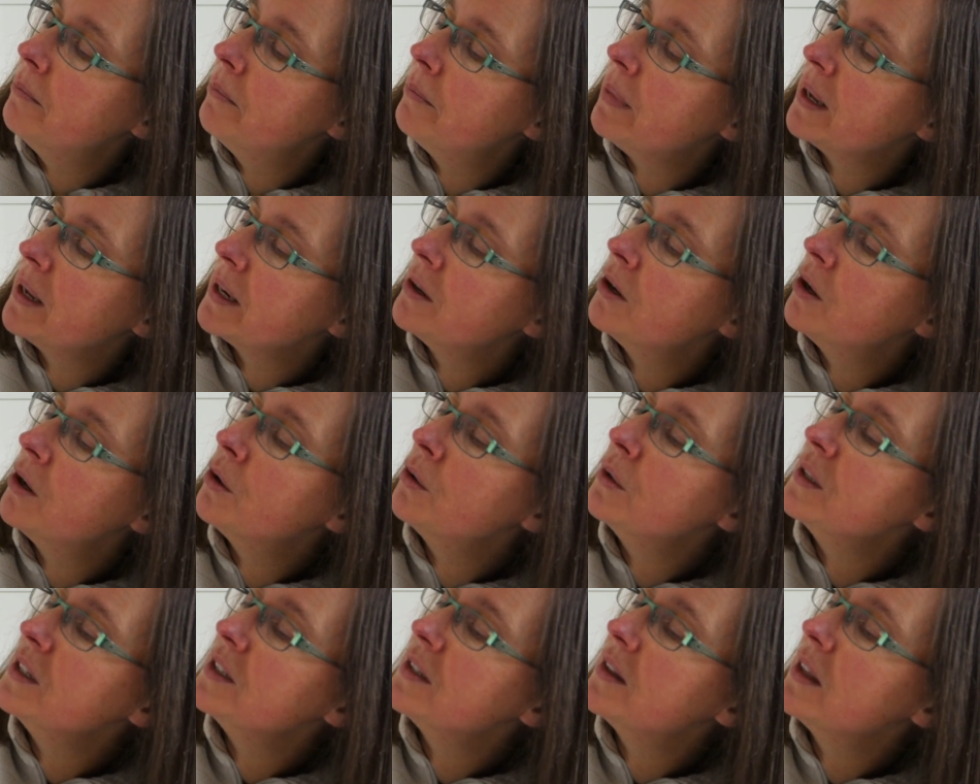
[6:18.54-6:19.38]

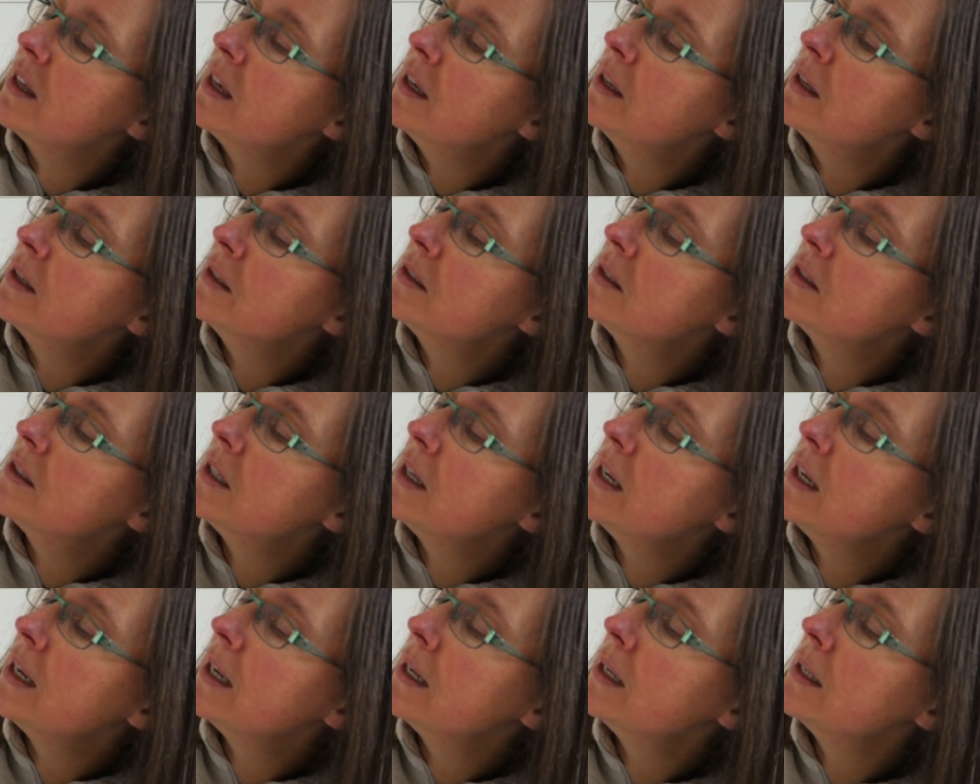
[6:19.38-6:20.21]
buttonhole-y things,
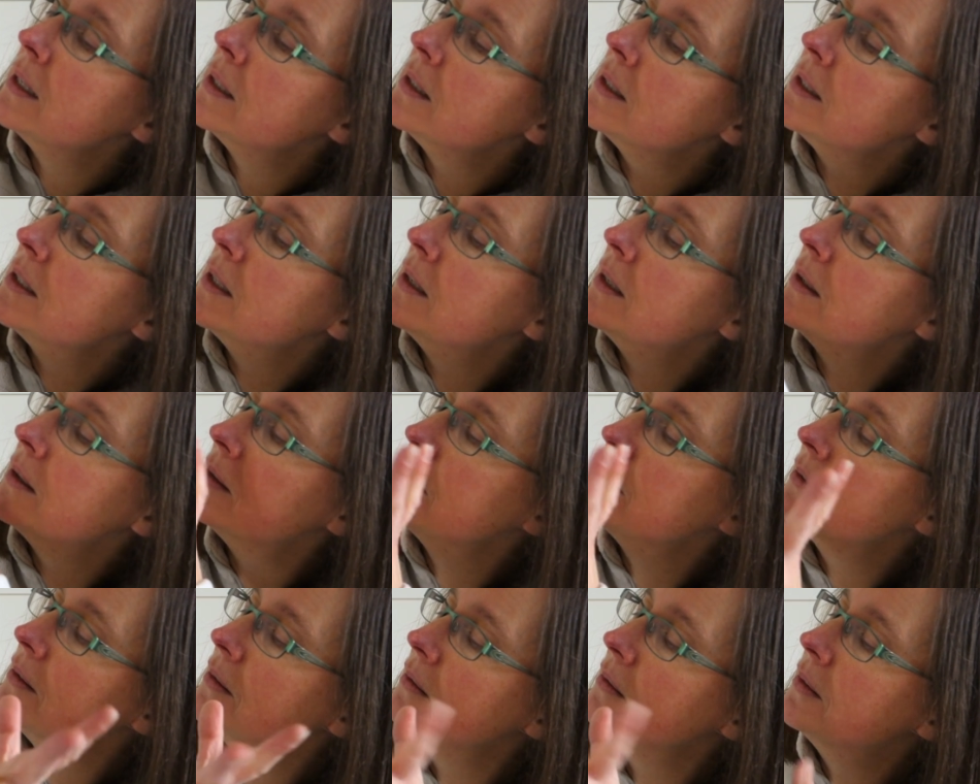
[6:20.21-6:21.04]
and
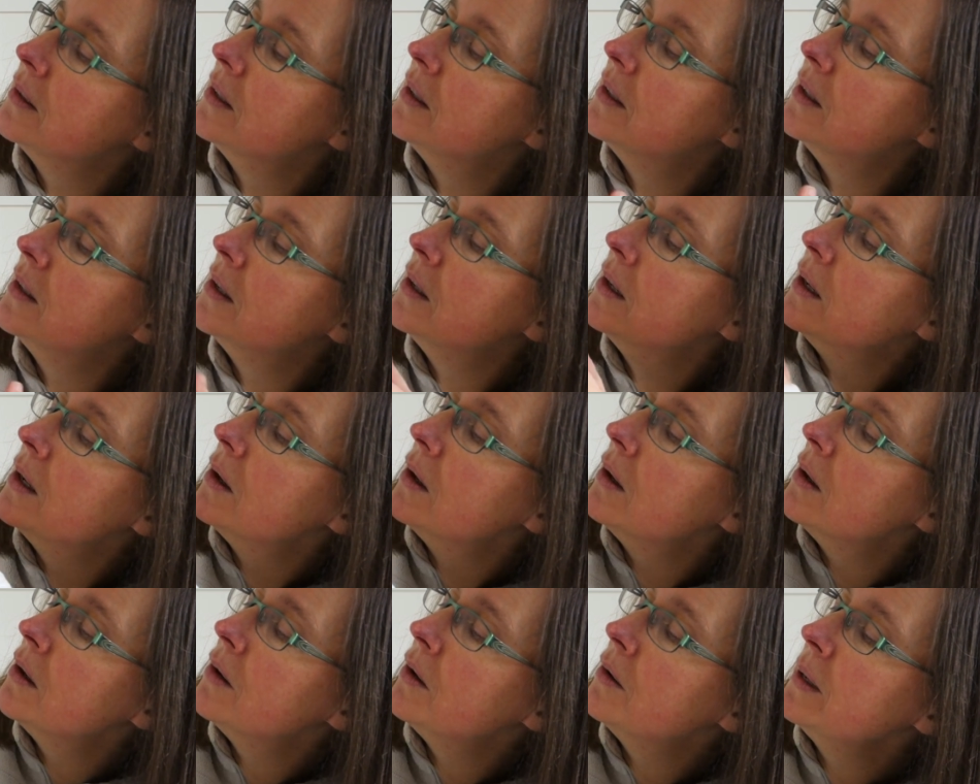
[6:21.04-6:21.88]

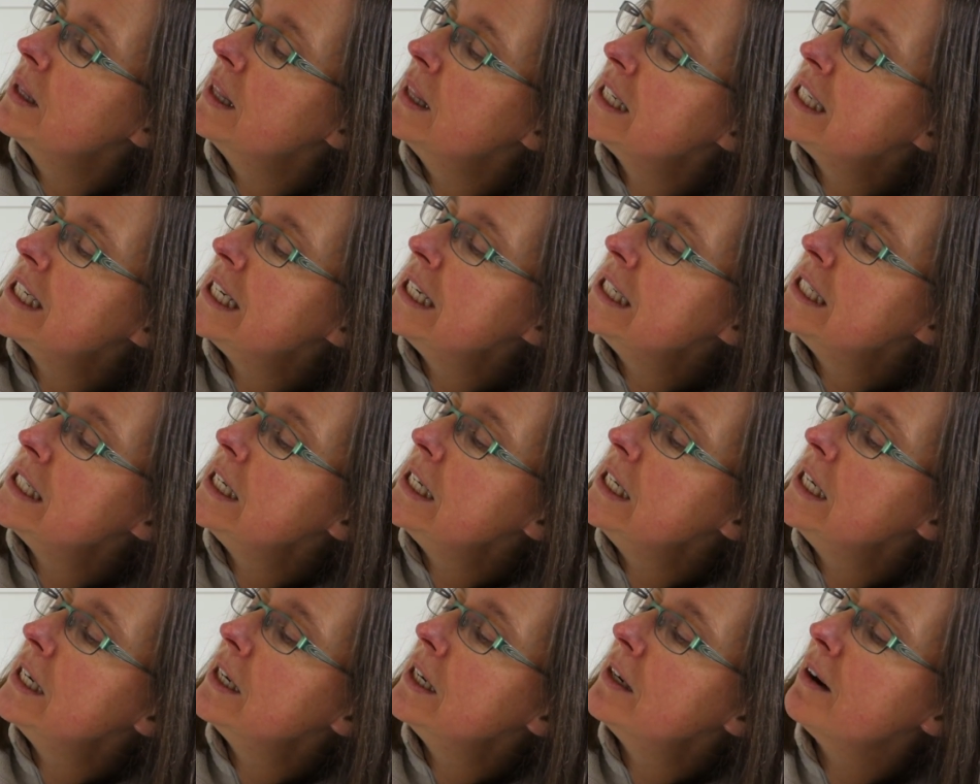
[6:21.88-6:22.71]
oh, in the center
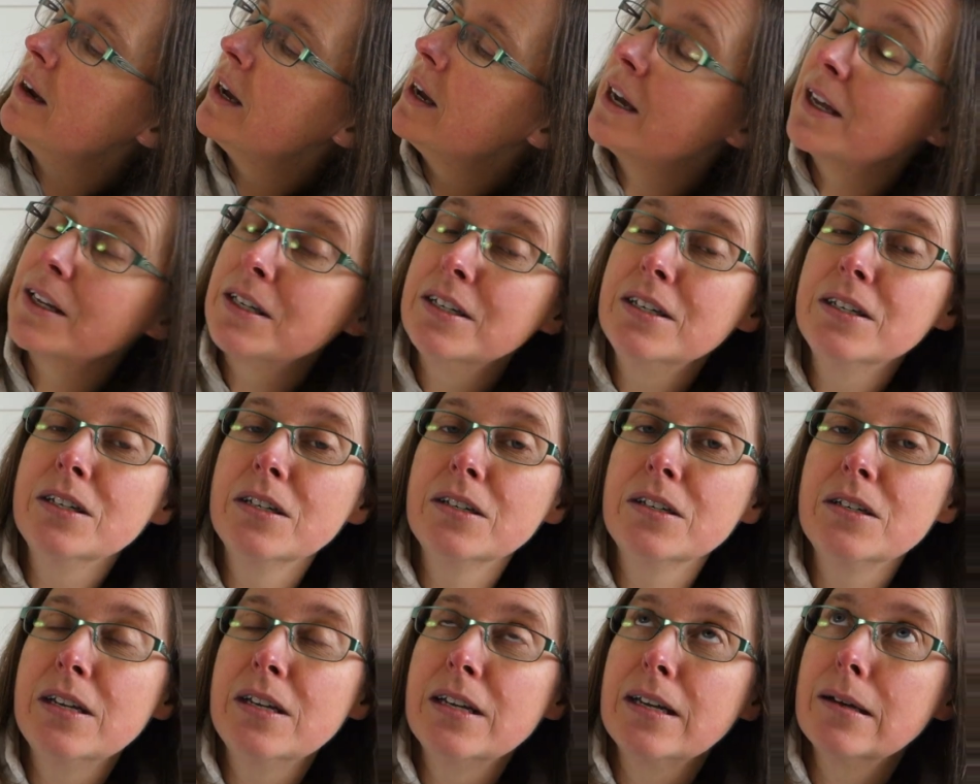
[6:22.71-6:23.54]
here are,
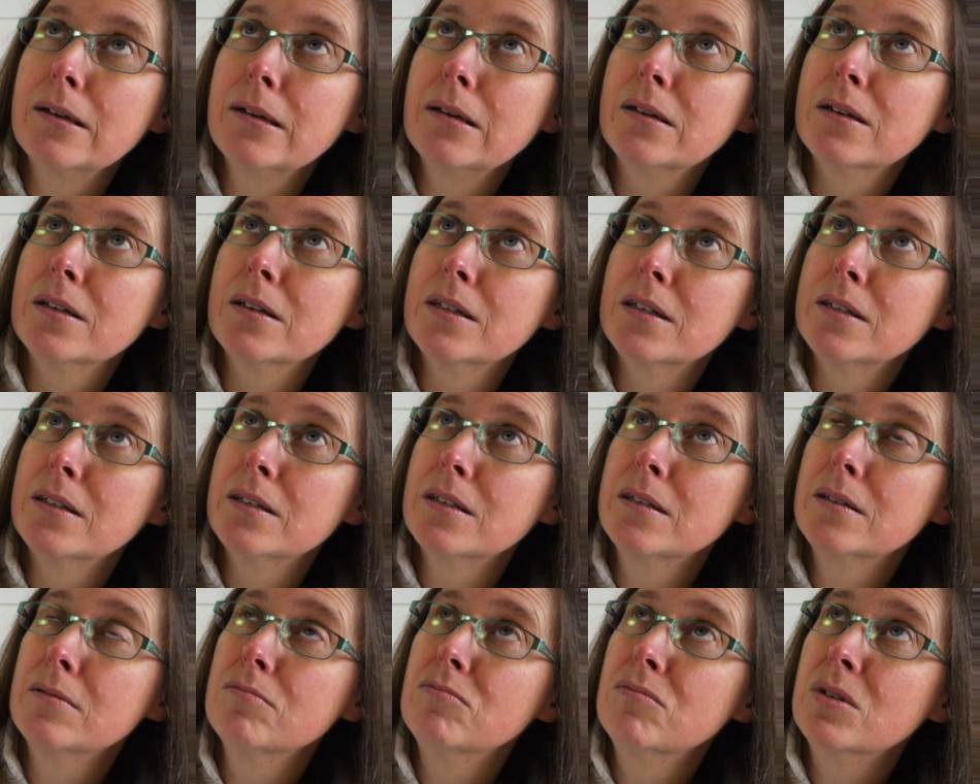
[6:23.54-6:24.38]

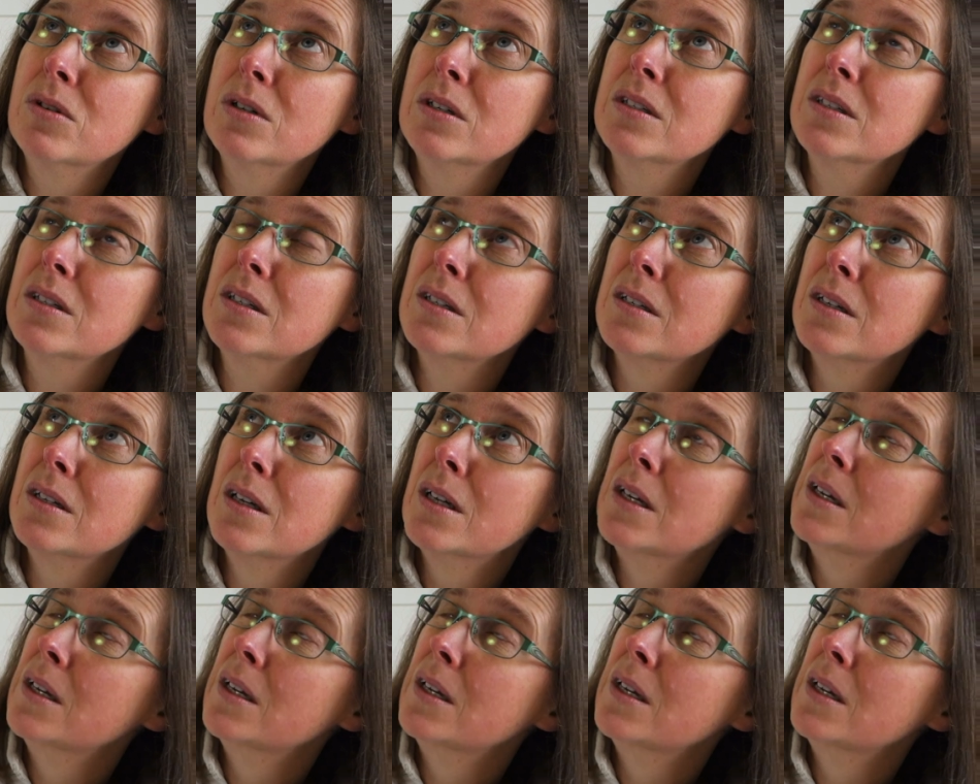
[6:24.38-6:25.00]
what is it?